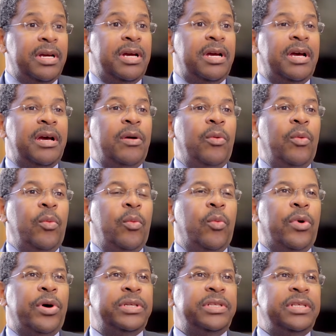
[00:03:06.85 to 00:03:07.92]
uh,
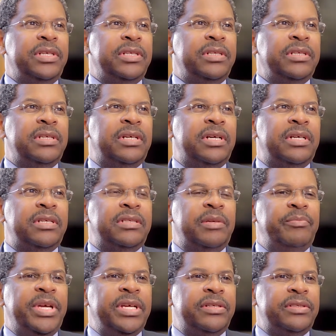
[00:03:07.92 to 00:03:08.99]
wanting uh,
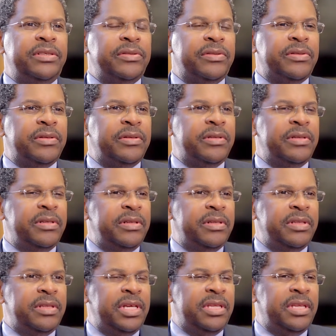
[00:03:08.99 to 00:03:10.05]
to make sure
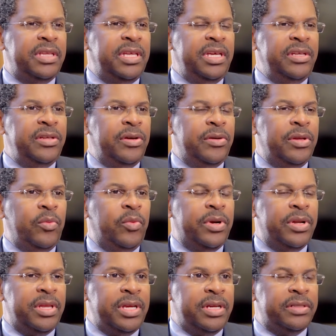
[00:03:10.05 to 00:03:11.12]
that they know that
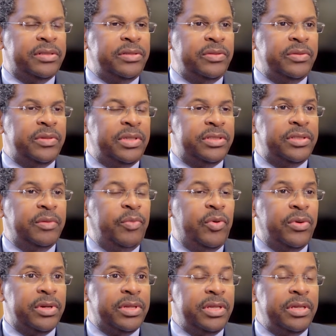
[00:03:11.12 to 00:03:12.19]
we're there to uh,
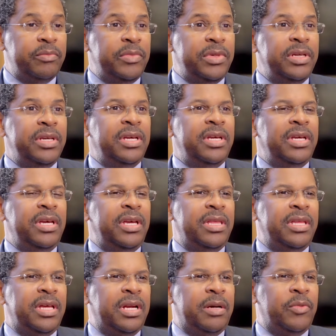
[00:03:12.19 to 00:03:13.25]
support them,
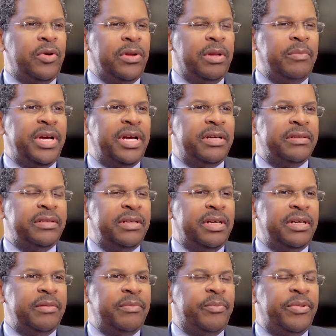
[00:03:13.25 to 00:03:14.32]
and that I'm all about
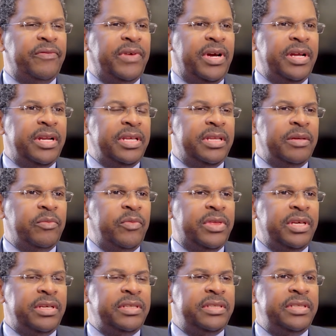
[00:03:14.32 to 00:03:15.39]
uh, providing them
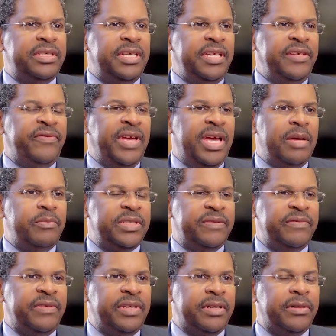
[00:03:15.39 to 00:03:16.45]
with a safe
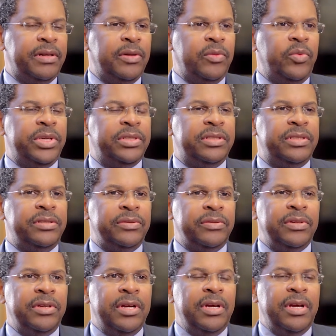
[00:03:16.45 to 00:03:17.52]
atmosphere in which
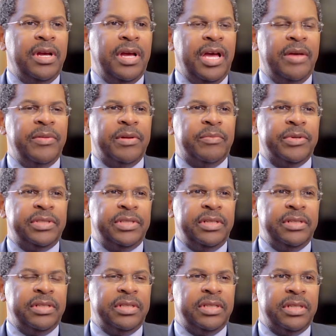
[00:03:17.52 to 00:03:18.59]
to have their
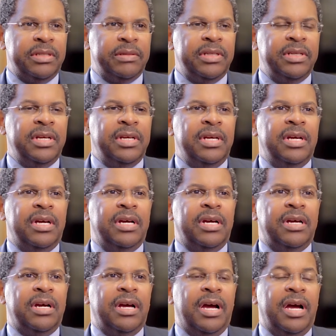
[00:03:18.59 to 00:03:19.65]
procedure done.
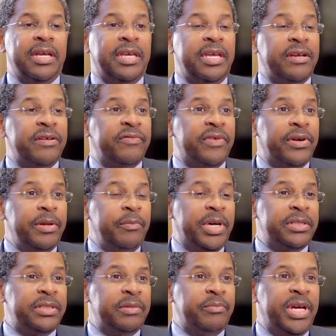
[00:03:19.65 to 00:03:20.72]
Uh, I care very
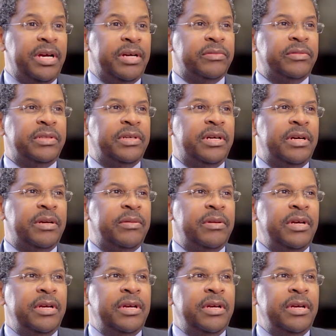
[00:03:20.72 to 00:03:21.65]
much about uh,